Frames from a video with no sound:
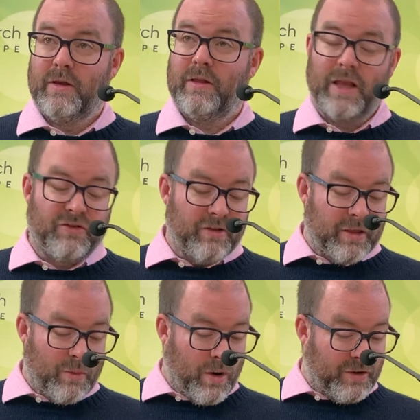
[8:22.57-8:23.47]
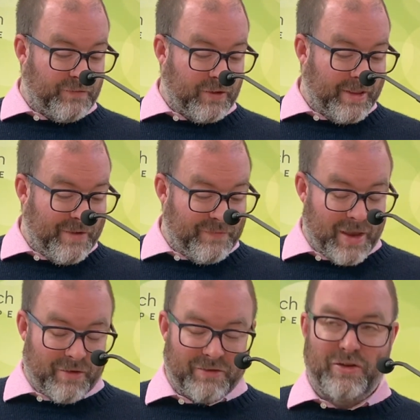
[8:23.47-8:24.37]
Literally, the word for live
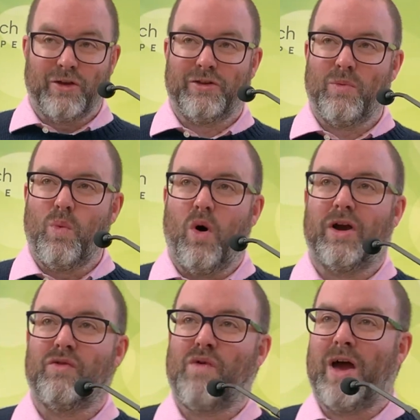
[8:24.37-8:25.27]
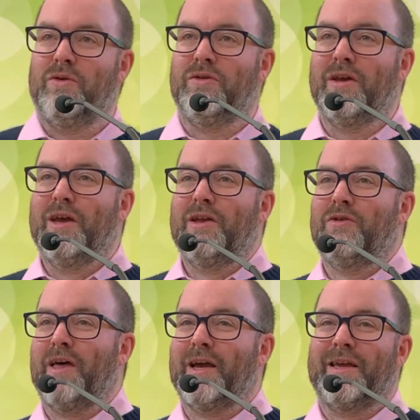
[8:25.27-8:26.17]
there is to walk around
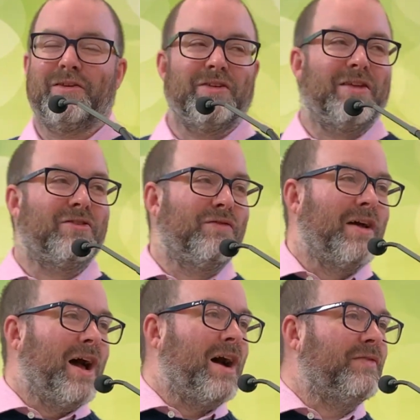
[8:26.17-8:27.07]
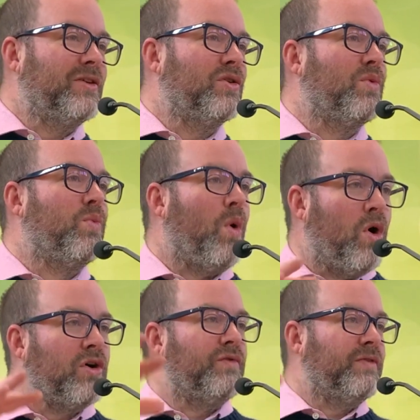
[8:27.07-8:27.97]
with that kind of sense of having your
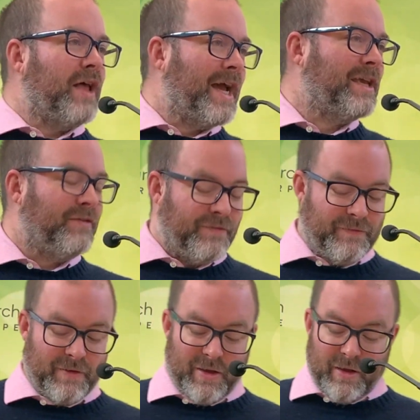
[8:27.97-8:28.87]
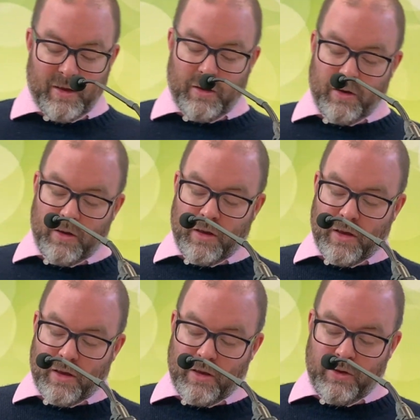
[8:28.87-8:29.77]
walk of life.
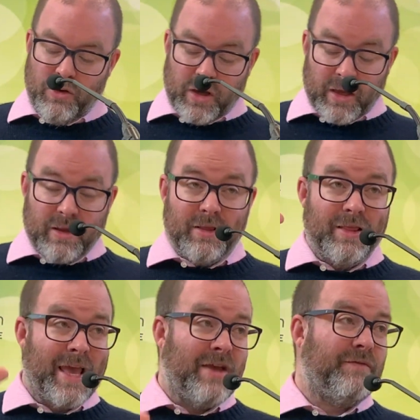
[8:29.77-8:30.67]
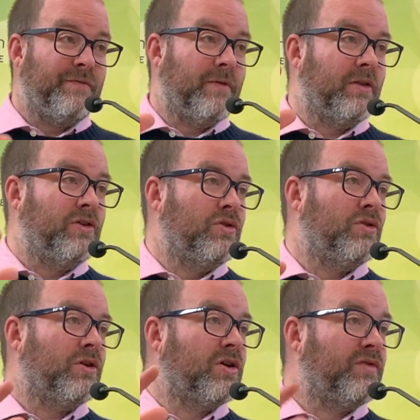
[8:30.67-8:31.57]
You can live
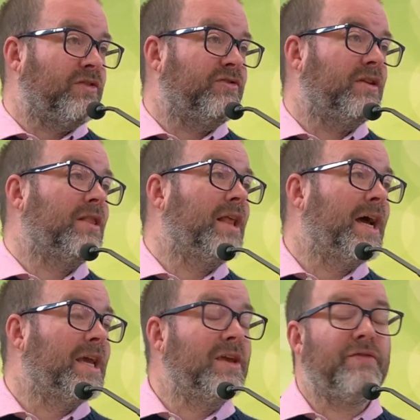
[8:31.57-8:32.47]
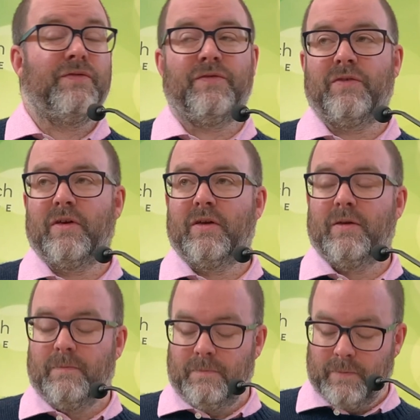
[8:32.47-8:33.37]
your Christian life
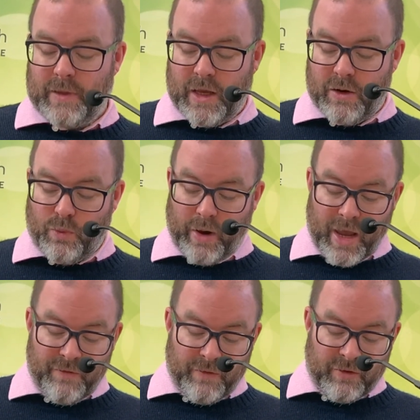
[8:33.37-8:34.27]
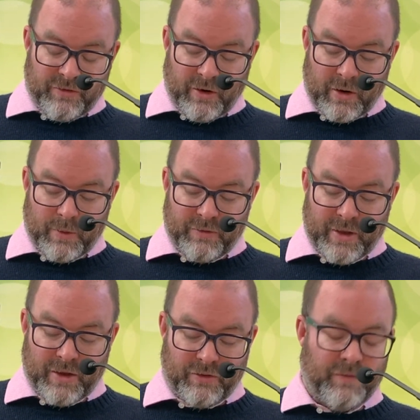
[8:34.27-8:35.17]
in whatever
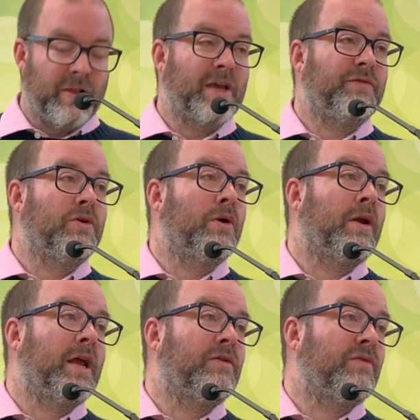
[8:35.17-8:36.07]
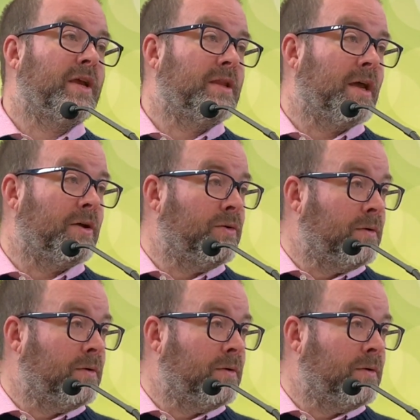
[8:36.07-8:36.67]
circumstance of life you are in right now.